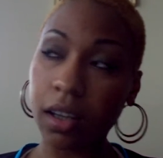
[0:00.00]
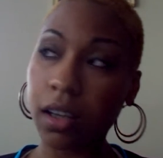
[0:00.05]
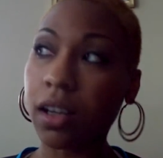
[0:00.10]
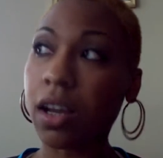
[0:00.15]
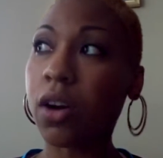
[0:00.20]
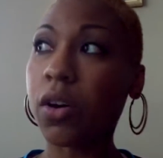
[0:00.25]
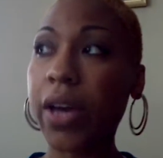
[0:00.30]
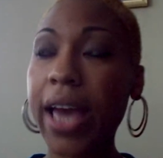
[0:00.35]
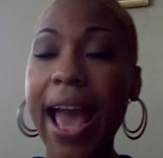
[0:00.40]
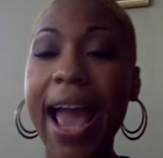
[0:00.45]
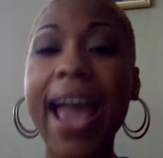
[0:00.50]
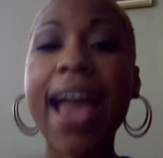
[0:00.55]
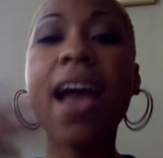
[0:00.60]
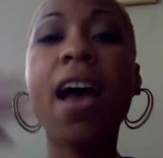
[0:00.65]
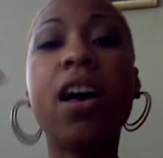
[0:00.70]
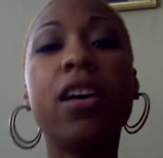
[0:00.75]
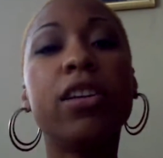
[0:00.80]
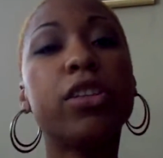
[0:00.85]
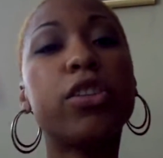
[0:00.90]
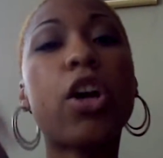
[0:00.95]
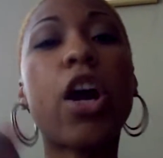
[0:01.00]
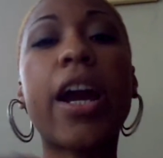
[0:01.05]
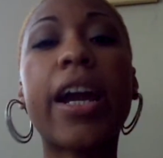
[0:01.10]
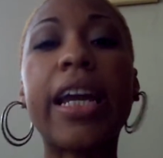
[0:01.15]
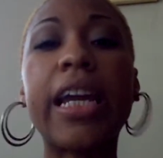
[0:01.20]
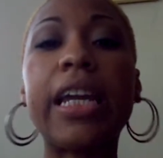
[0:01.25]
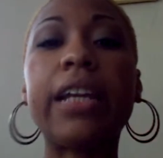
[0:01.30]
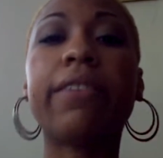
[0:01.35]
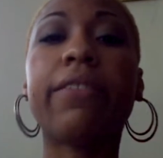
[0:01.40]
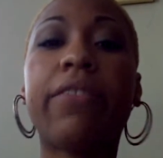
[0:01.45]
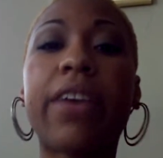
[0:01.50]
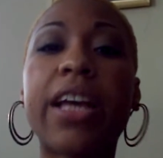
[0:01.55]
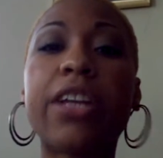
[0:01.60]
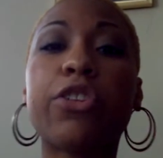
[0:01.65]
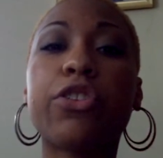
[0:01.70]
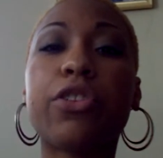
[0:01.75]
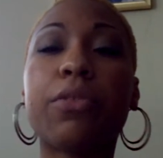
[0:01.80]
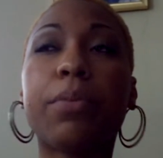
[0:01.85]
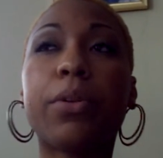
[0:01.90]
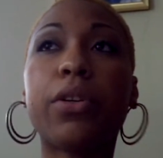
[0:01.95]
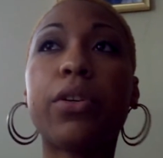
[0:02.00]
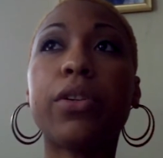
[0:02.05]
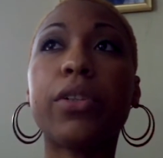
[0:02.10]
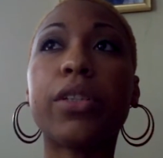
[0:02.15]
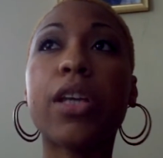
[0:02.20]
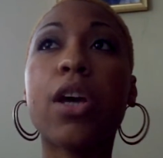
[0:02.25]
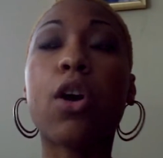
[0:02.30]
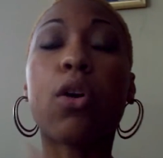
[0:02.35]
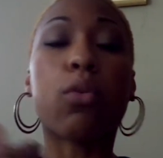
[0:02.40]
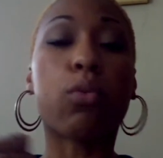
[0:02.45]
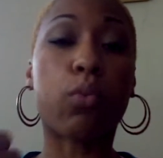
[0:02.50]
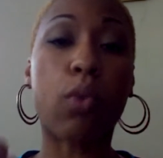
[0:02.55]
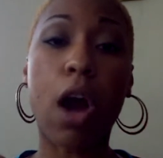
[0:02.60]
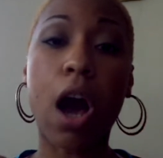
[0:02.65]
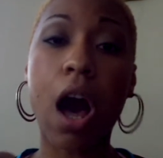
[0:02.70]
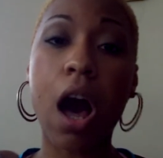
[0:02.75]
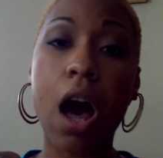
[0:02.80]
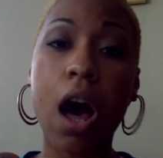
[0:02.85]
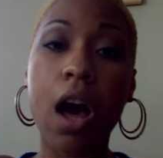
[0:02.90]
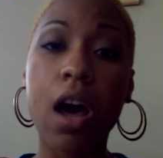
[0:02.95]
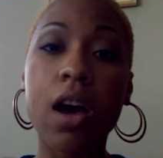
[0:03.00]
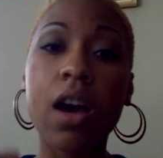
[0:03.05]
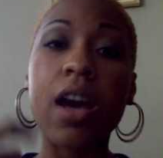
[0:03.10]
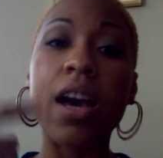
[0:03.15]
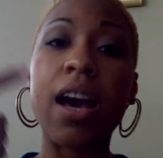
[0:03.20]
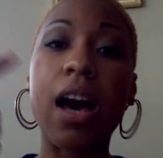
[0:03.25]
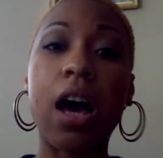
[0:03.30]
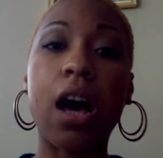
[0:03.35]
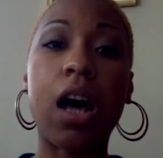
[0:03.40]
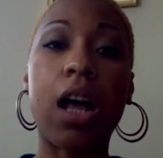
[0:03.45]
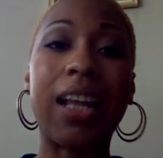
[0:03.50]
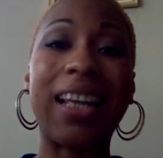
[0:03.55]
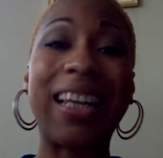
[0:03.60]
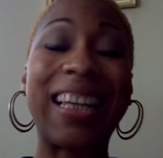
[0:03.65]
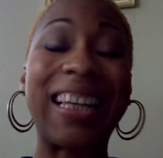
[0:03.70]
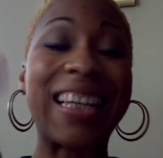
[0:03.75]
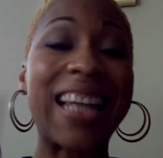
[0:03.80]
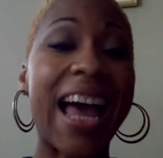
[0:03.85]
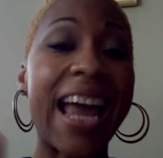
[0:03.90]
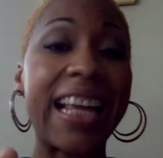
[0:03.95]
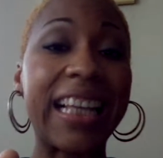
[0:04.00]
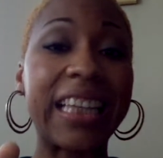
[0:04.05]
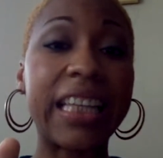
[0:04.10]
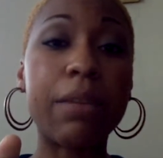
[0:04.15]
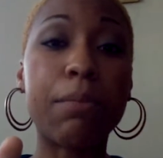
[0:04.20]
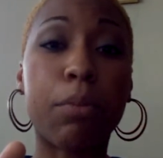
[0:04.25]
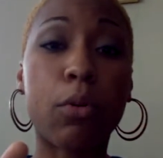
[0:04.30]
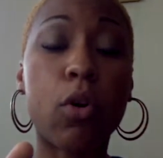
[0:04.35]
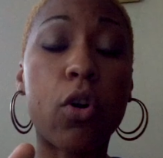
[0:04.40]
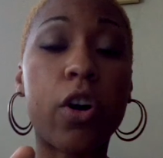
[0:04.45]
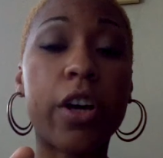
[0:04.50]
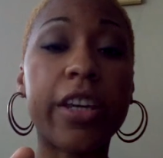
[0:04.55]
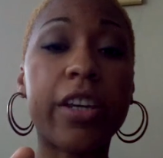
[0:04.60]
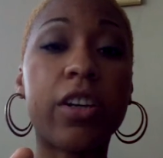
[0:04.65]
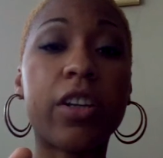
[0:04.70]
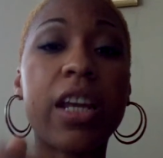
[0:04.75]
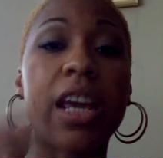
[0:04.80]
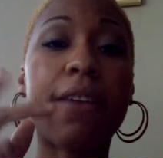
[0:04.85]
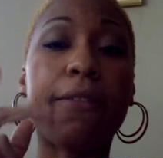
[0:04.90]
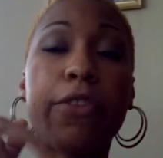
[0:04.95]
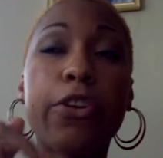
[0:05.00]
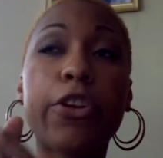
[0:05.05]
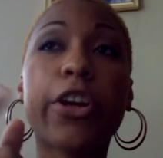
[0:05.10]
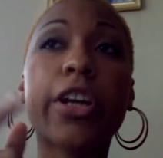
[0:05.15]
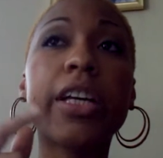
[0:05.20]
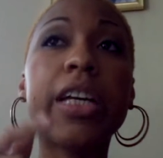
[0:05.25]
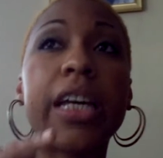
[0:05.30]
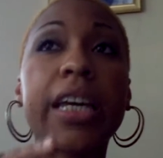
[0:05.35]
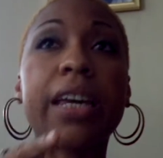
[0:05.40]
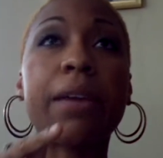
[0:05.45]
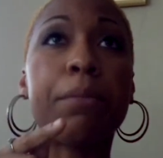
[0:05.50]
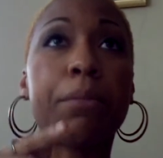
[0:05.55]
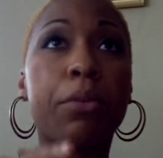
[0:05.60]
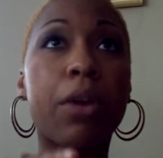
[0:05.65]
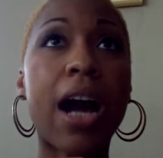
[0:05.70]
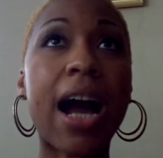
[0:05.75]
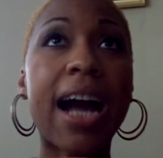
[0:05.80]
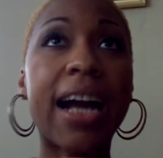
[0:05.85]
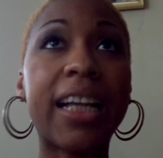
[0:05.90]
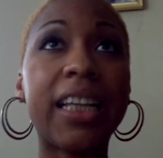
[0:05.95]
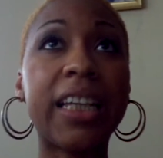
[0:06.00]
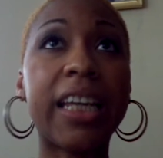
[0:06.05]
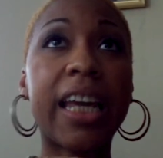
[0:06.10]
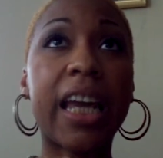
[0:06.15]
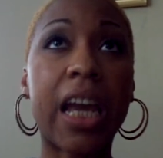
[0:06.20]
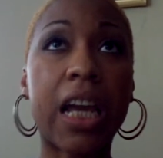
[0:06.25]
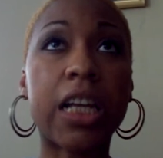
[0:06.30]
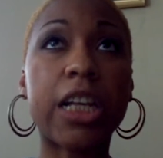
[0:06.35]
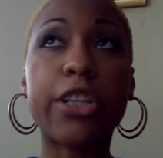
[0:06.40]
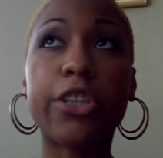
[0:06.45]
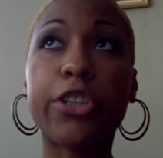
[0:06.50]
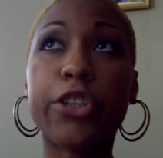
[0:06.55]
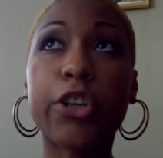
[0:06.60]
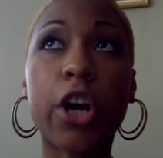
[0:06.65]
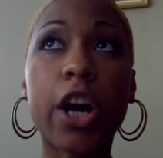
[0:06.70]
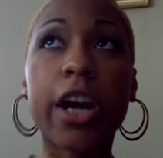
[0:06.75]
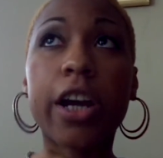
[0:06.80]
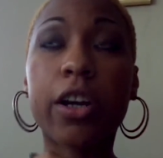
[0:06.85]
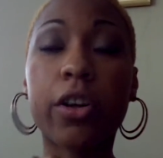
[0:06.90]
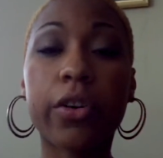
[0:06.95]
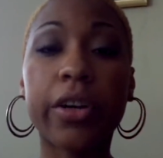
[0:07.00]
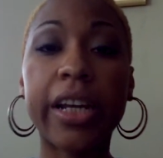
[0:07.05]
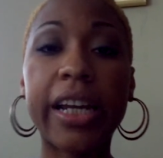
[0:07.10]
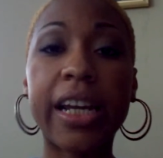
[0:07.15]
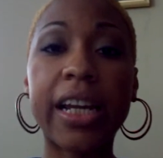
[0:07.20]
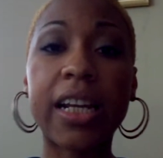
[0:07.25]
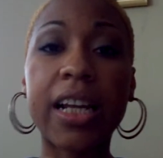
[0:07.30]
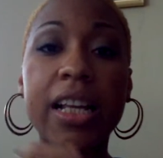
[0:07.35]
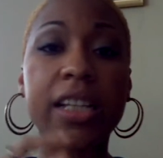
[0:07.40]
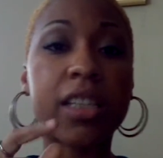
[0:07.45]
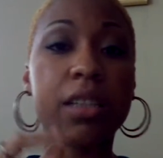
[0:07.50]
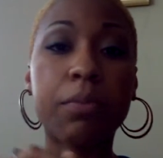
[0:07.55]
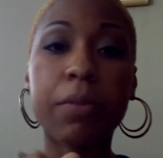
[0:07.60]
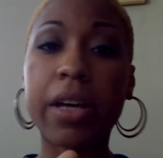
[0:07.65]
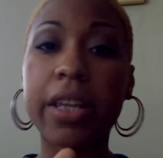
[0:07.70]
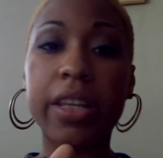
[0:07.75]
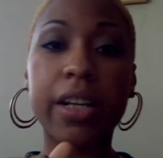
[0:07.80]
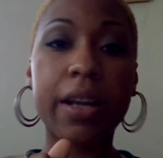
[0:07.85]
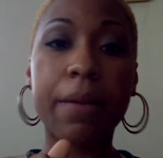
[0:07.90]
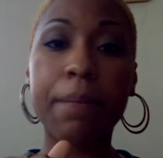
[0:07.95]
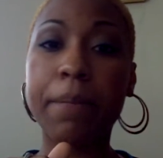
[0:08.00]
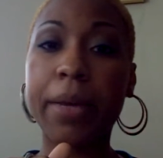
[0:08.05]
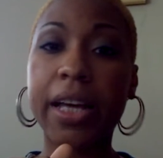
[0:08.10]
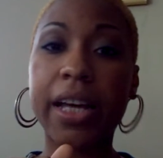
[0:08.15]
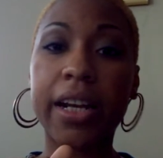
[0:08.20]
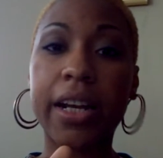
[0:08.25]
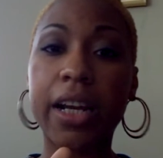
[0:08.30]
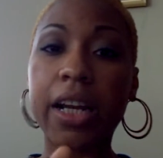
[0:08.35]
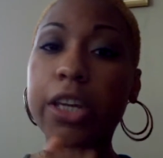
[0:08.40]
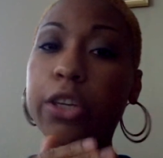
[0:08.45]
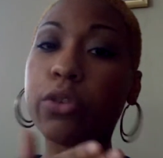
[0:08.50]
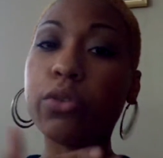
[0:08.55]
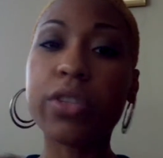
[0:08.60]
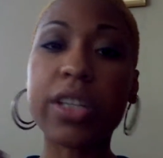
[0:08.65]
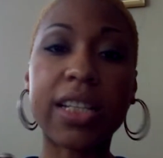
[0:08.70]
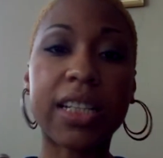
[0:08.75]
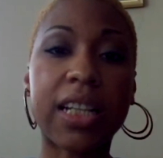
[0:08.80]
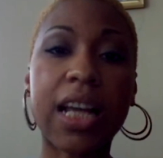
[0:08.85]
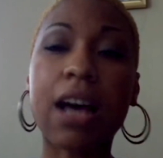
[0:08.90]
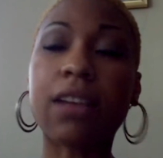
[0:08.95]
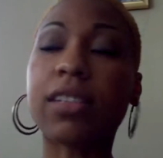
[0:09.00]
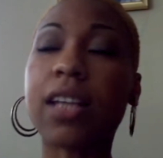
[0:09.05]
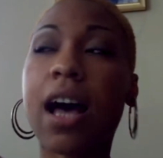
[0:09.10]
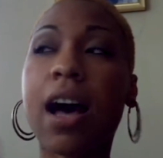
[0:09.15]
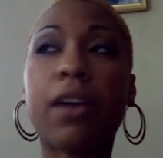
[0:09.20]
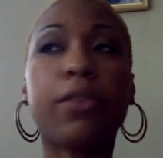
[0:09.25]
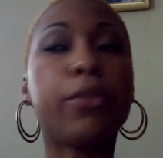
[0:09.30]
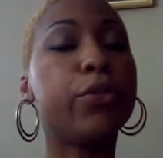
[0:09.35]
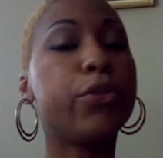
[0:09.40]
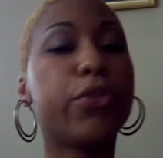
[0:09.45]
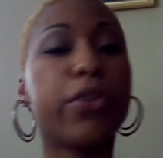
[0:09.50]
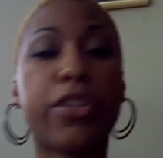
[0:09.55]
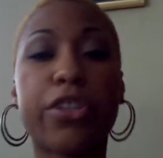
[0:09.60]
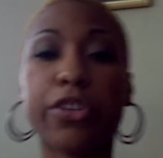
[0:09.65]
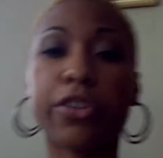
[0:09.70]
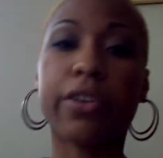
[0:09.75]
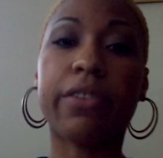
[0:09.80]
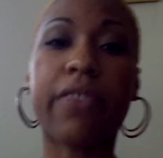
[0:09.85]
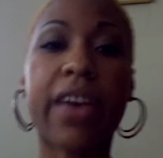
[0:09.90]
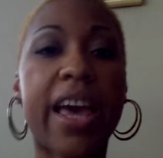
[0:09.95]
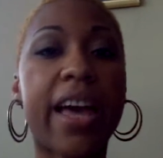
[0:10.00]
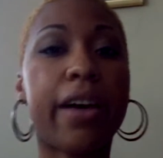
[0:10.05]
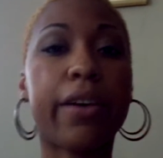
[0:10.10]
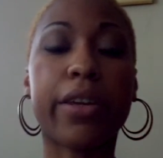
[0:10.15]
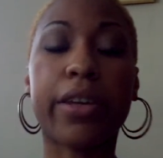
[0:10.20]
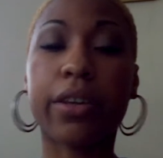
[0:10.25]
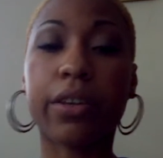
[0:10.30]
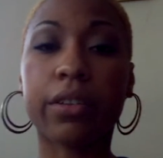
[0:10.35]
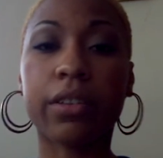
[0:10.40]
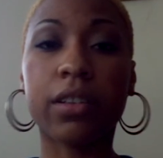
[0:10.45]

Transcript: Okay? Start eating vegetables raw, uh, lightly boiled. If you're cooking broccoli and it's dark green and smothered in butter, you just lost all nutritional value.